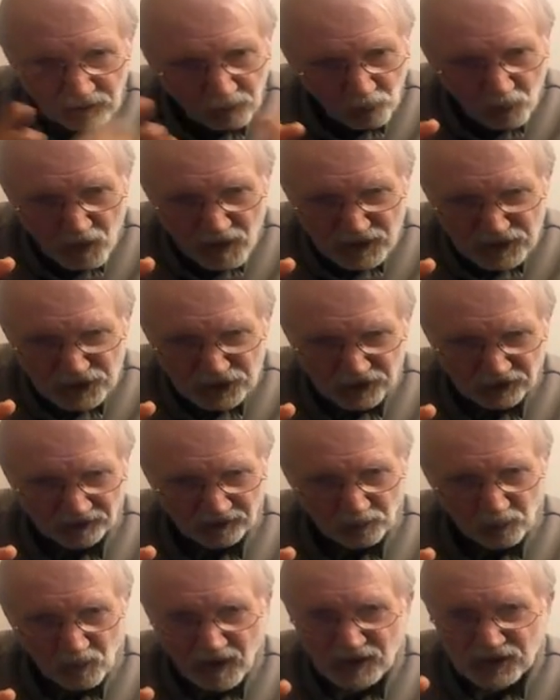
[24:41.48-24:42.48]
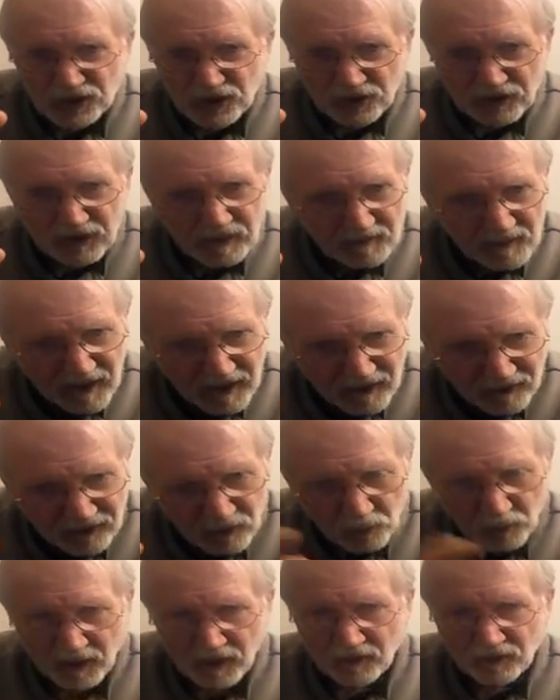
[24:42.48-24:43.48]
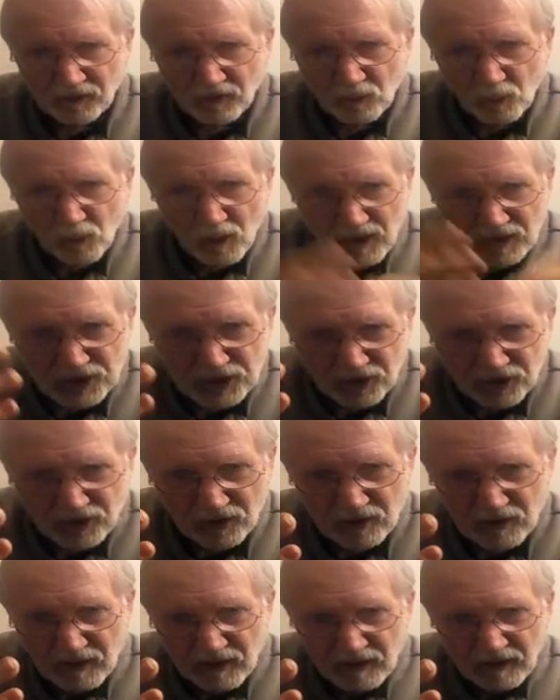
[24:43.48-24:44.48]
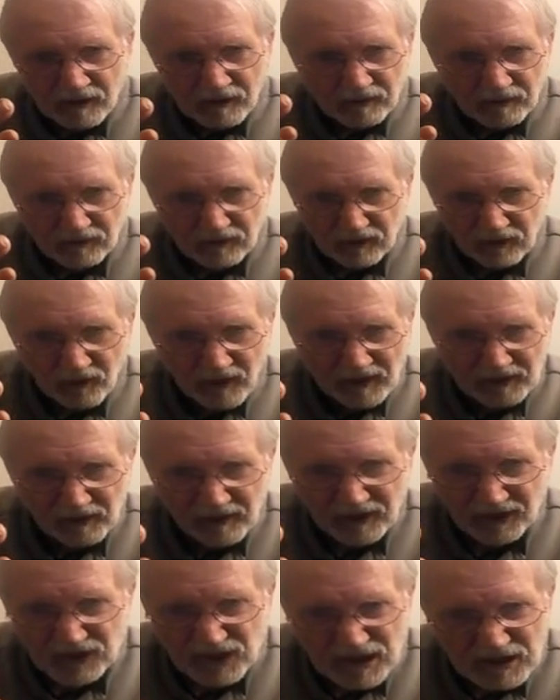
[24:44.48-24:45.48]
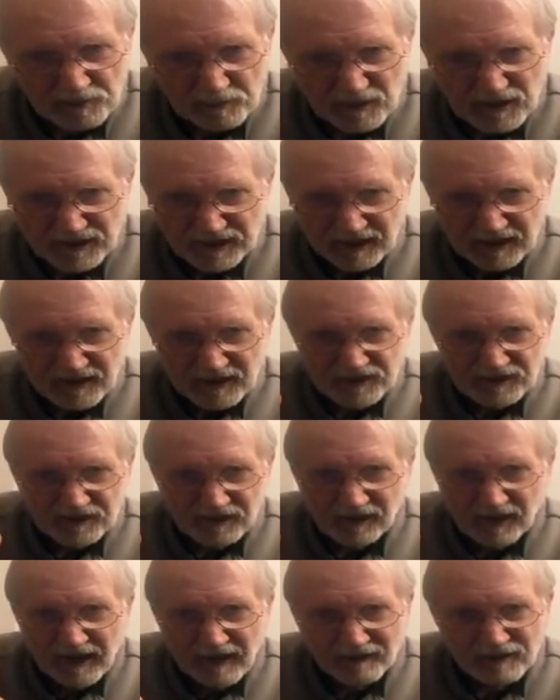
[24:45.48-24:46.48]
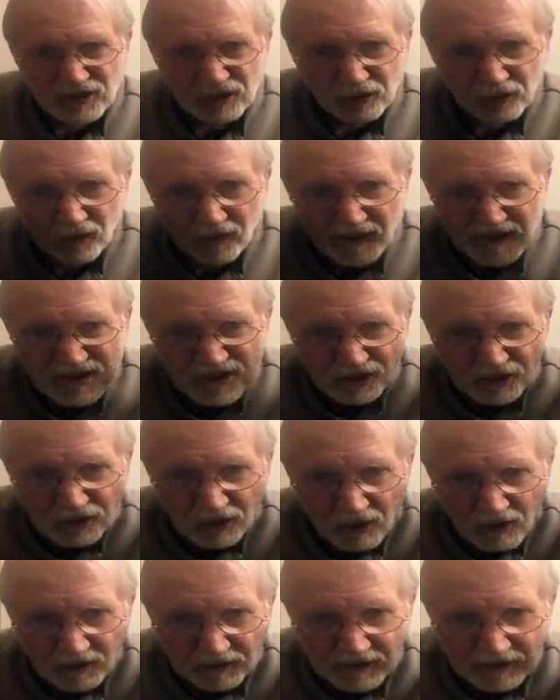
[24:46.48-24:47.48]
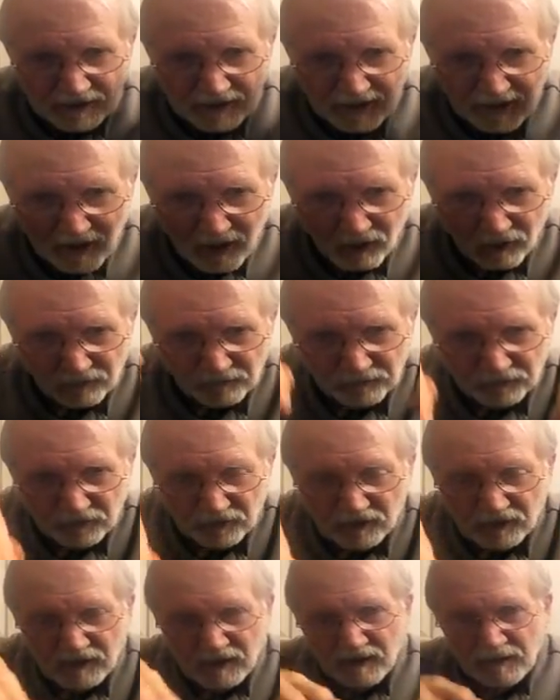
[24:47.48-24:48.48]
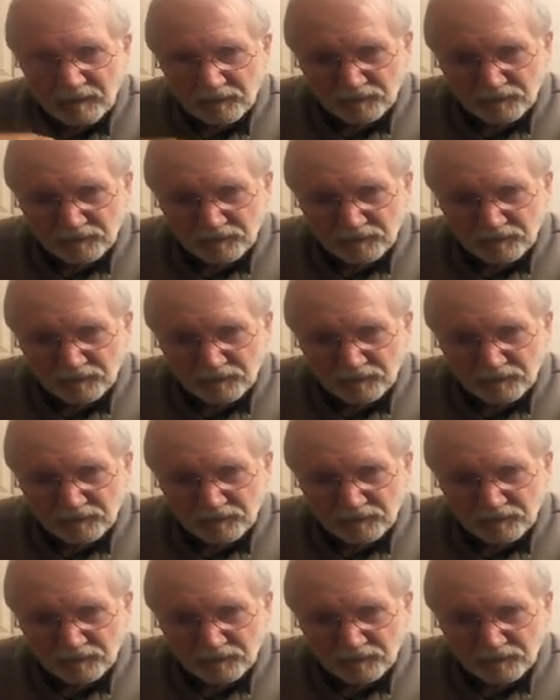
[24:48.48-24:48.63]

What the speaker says: Watch her command the weather, watch her, act like she's possessed and has Christ talking out of her.